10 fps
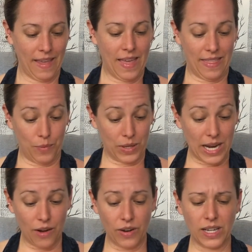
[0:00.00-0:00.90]
They were
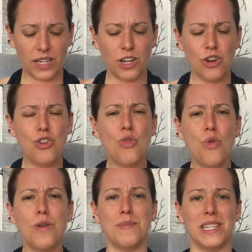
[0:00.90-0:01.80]
carrying an
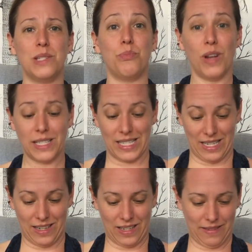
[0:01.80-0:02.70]
enormous
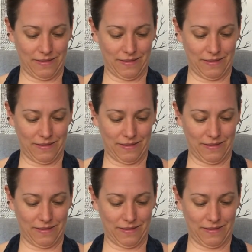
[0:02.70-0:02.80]
present.